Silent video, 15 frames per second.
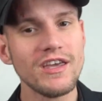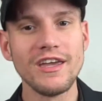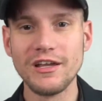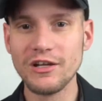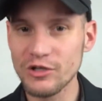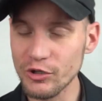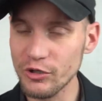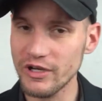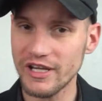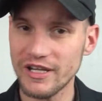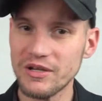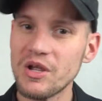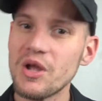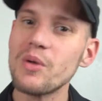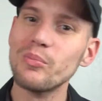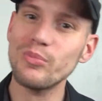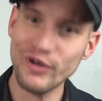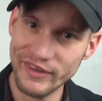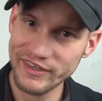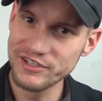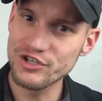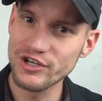including
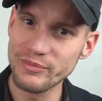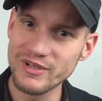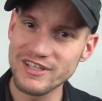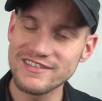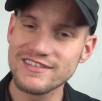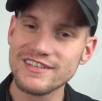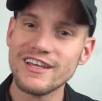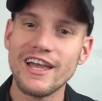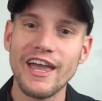breathing treatments